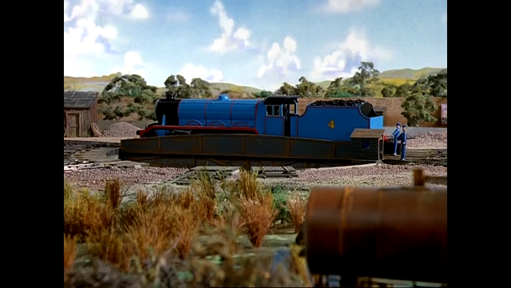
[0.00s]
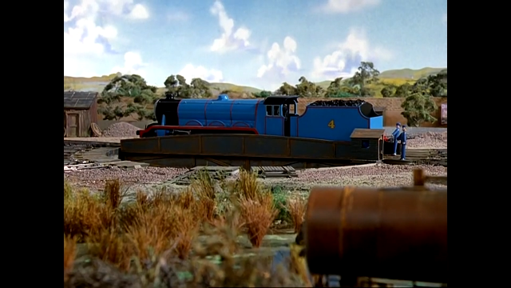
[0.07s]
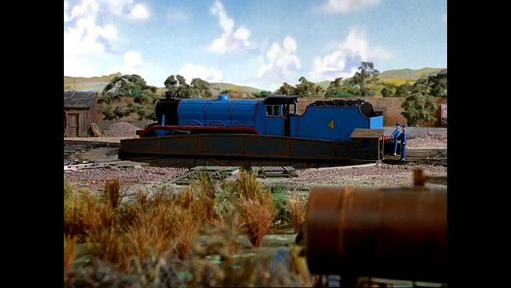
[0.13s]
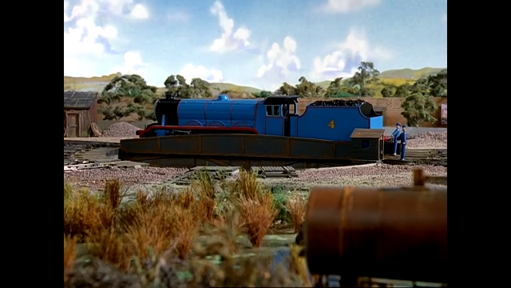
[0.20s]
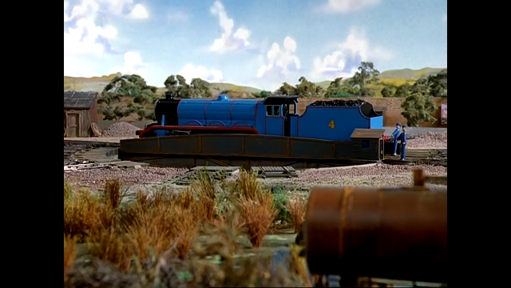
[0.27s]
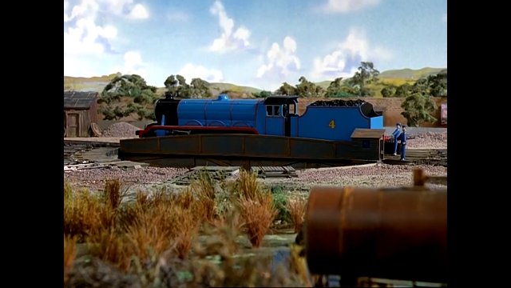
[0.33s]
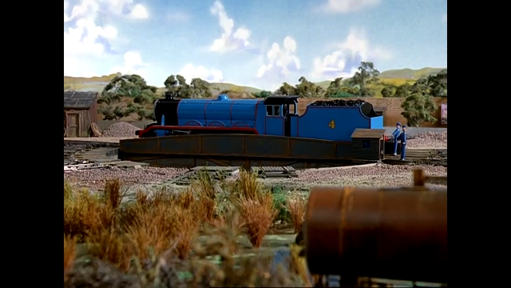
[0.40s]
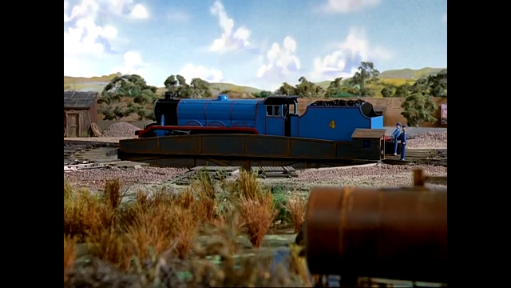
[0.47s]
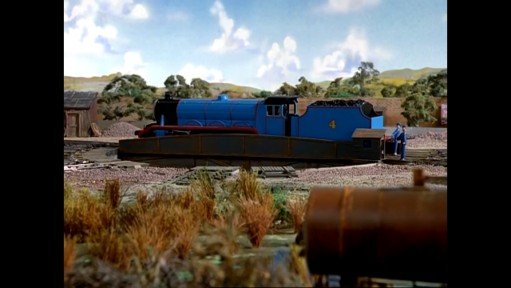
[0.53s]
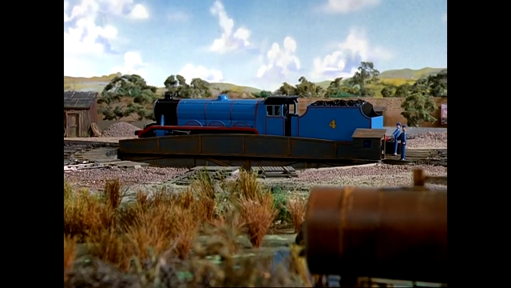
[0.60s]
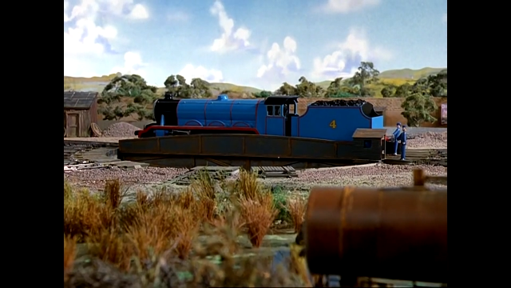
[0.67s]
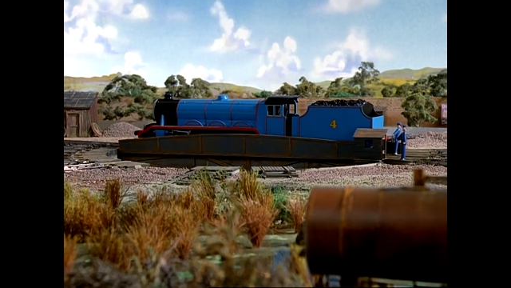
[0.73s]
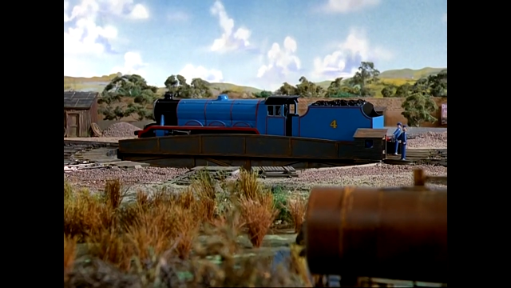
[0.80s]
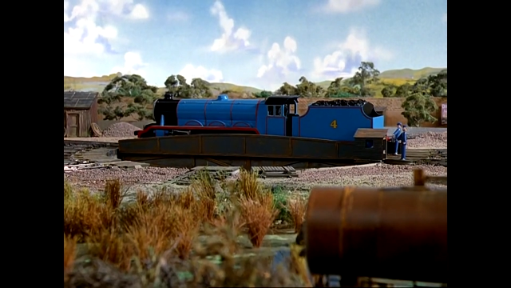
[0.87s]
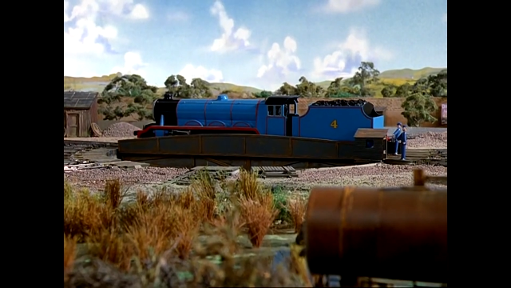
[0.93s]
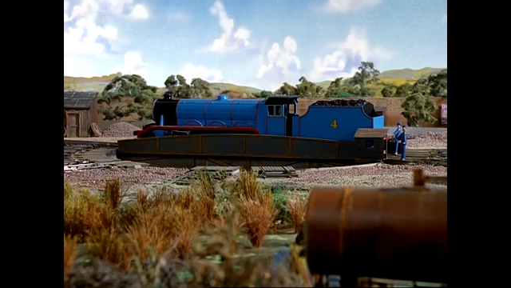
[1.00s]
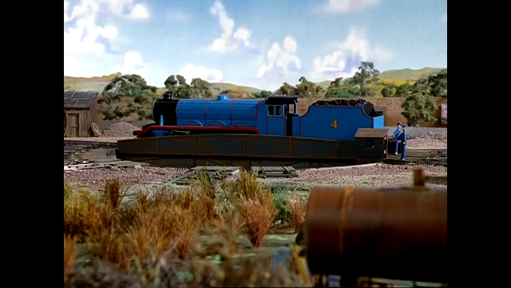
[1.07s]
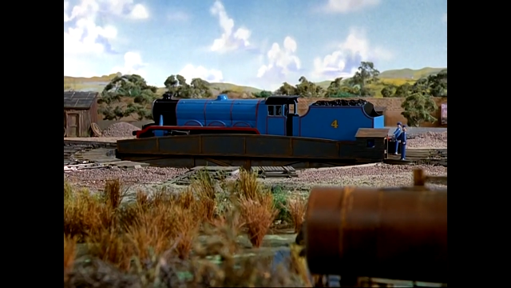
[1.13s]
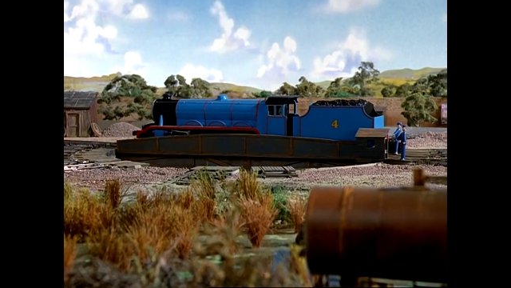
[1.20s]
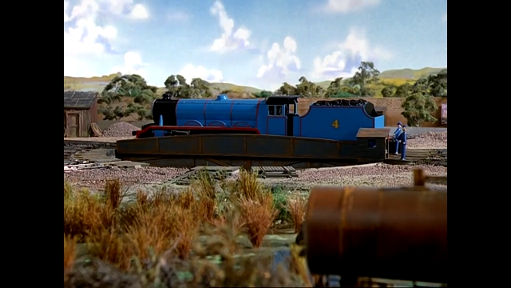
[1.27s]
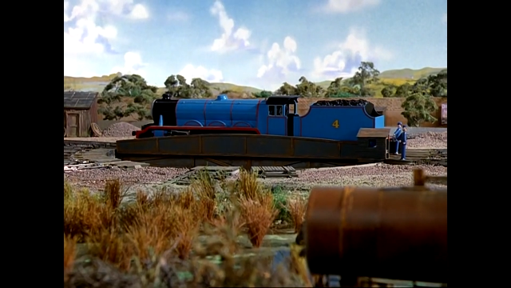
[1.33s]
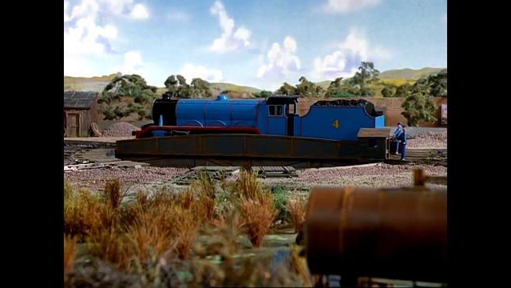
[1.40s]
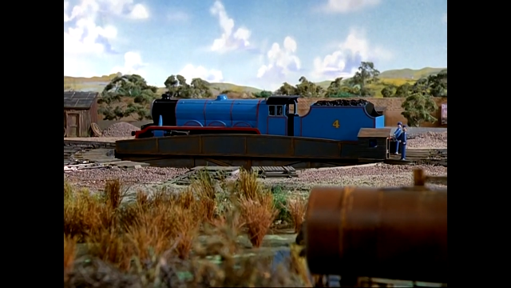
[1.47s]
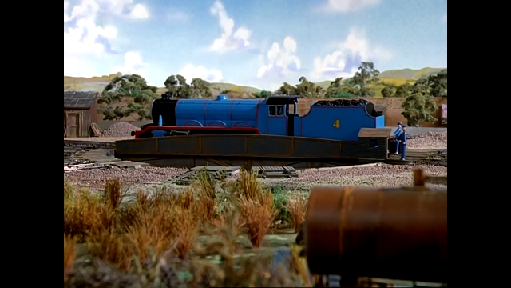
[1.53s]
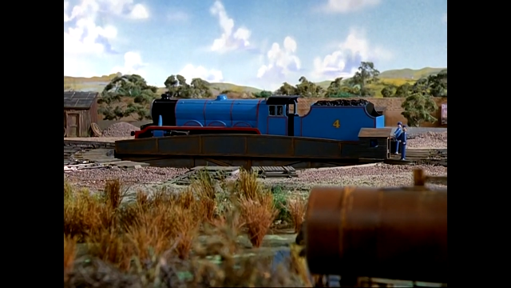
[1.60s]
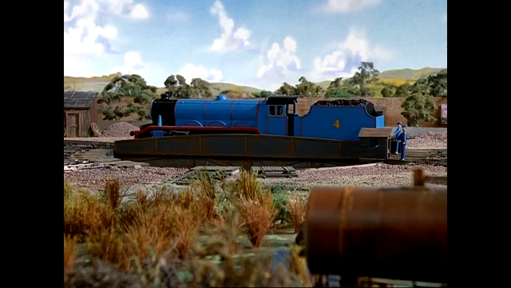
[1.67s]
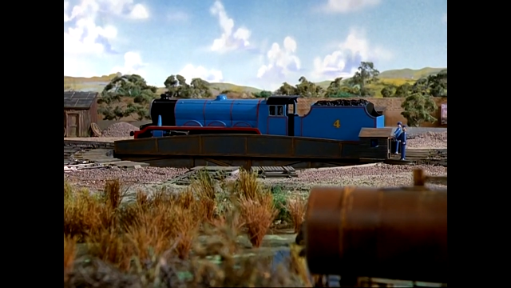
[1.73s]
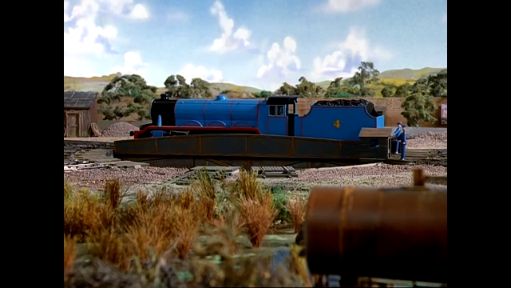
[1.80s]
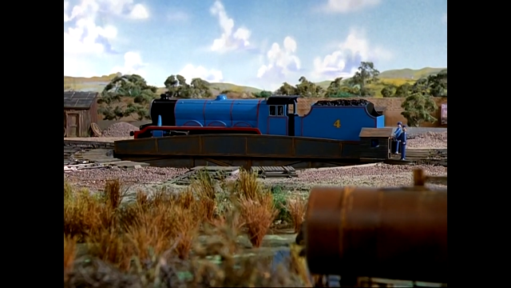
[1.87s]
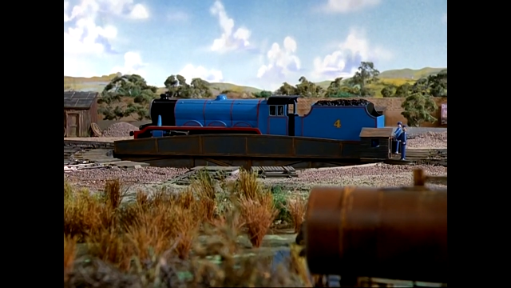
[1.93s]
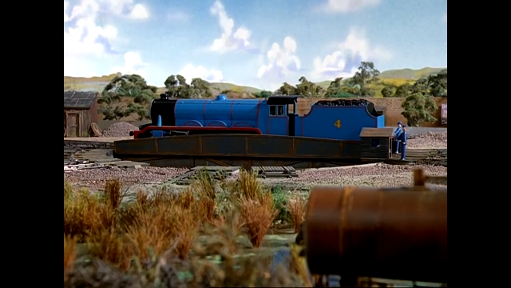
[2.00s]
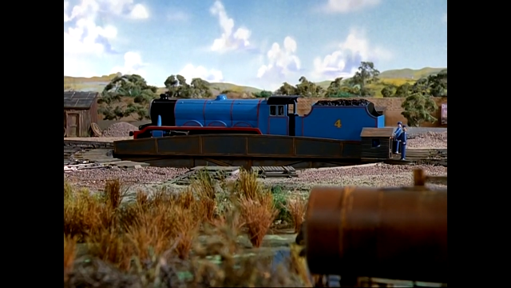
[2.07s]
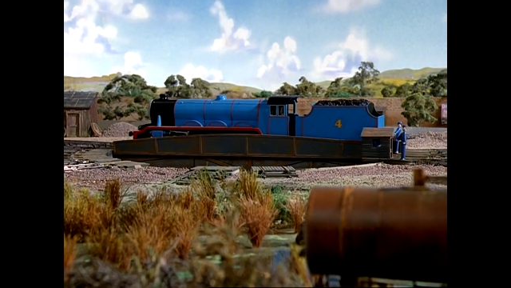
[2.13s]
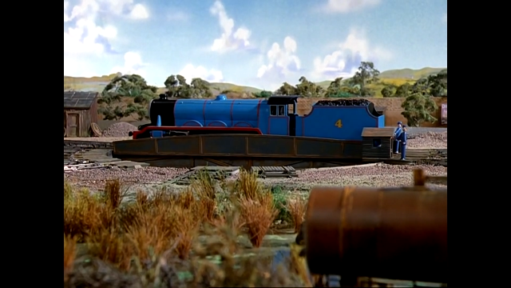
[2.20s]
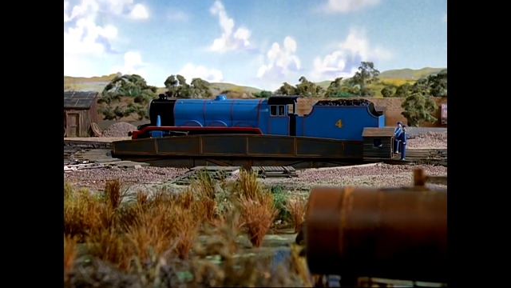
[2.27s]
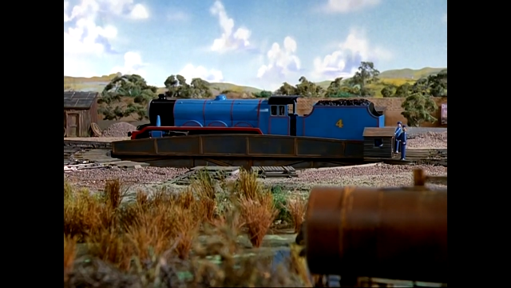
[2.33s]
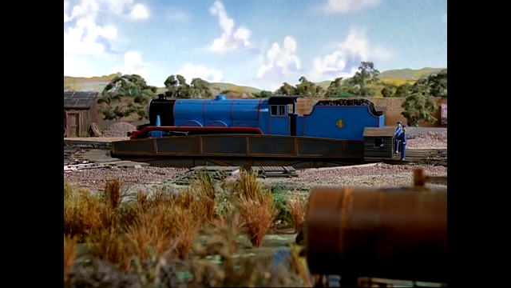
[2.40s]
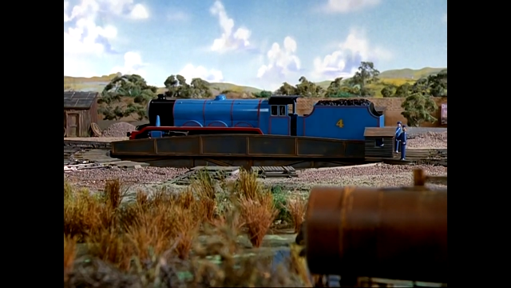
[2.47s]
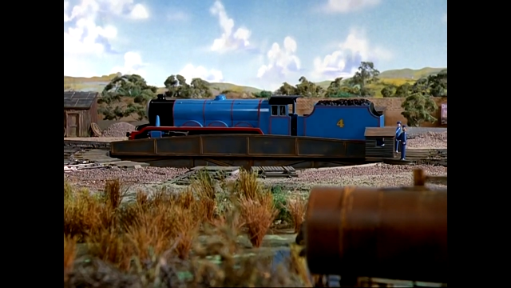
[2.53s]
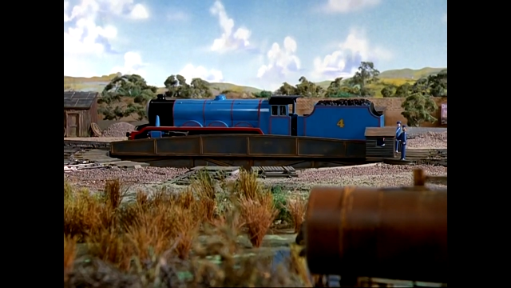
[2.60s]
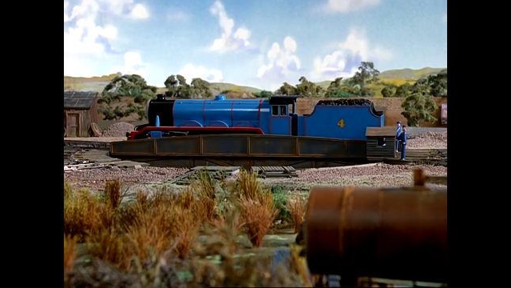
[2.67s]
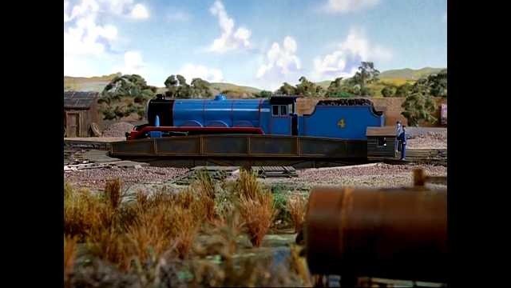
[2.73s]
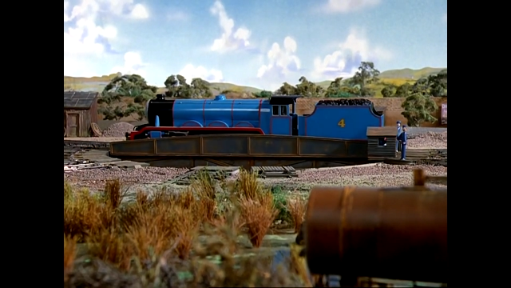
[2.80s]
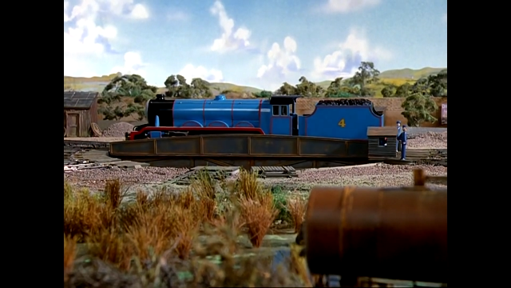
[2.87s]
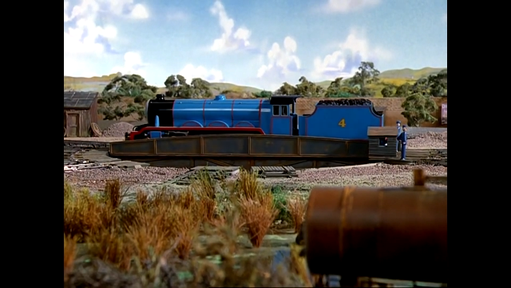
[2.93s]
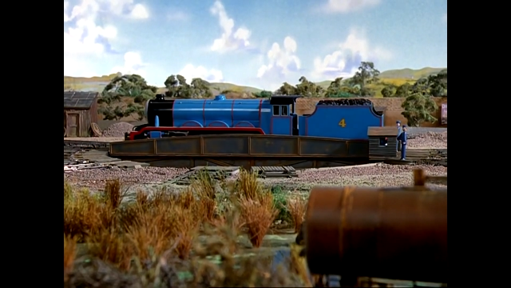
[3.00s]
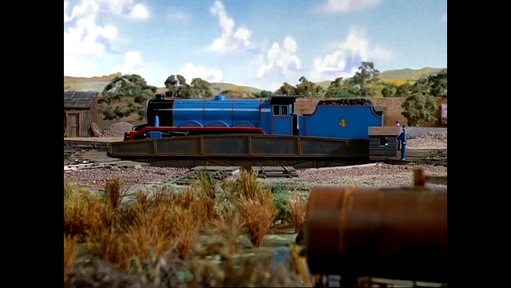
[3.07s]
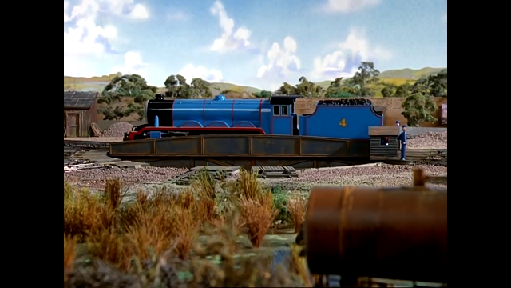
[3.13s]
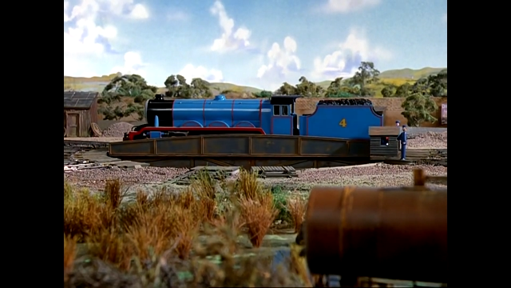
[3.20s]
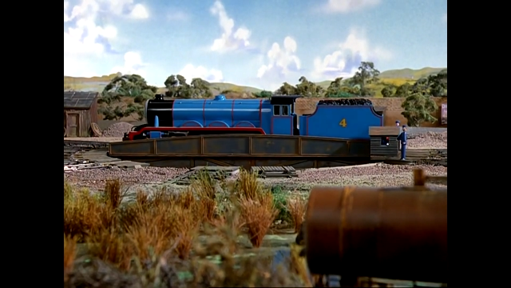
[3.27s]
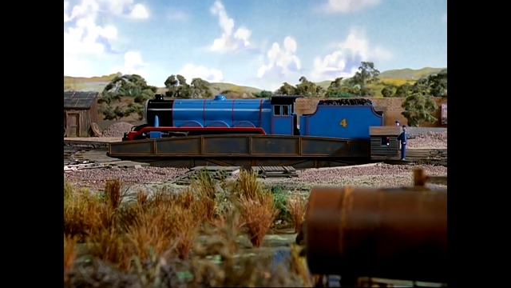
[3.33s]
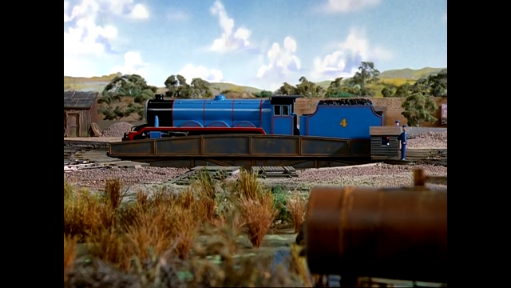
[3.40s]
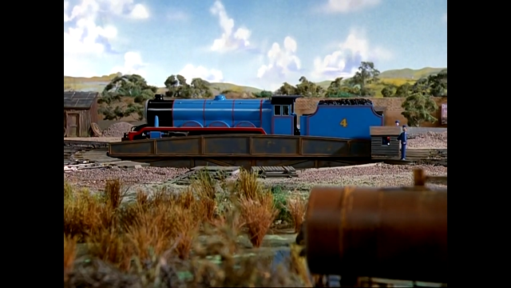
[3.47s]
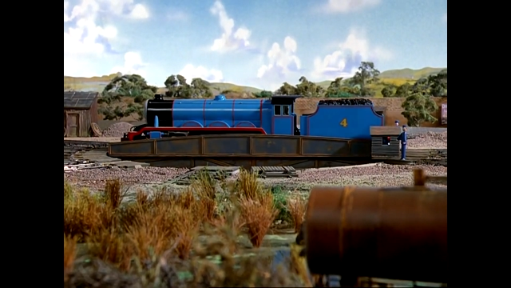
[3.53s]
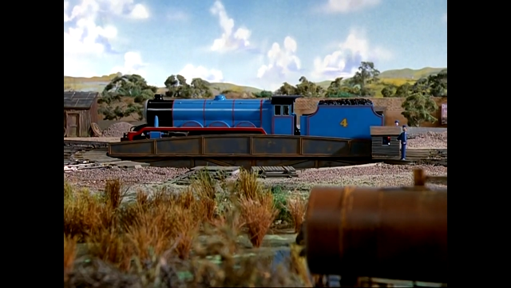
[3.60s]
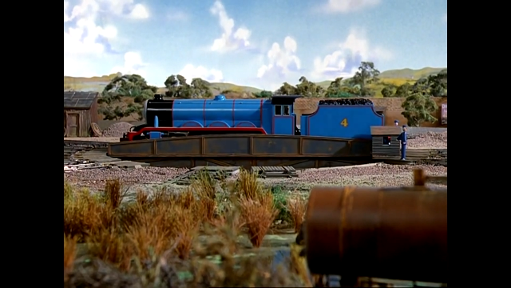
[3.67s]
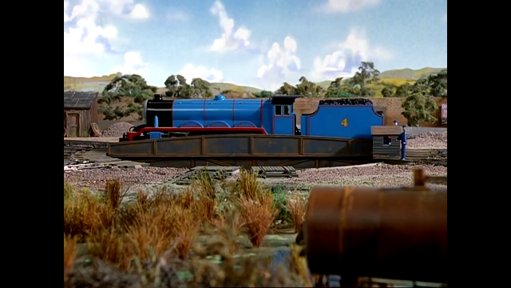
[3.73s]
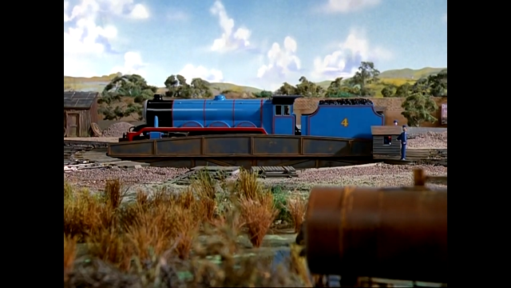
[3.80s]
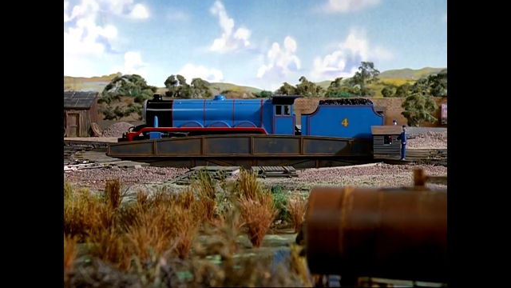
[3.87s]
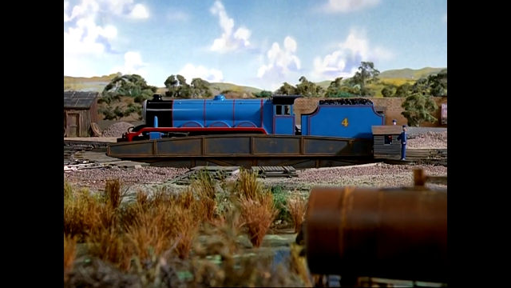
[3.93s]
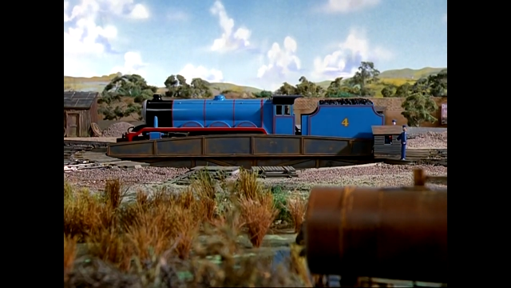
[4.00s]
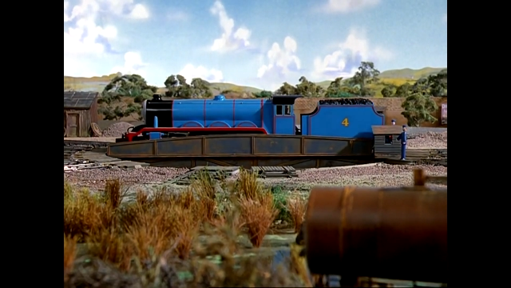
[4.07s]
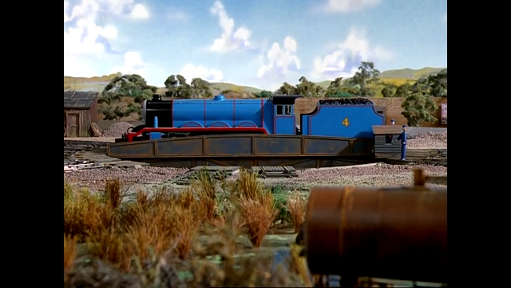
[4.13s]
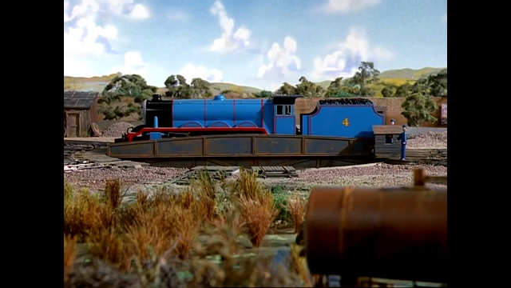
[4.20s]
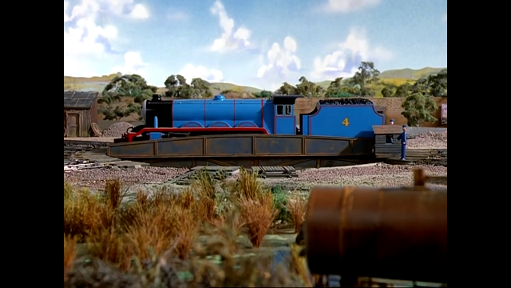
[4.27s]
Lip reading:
No face is visible, so there are no lips to read.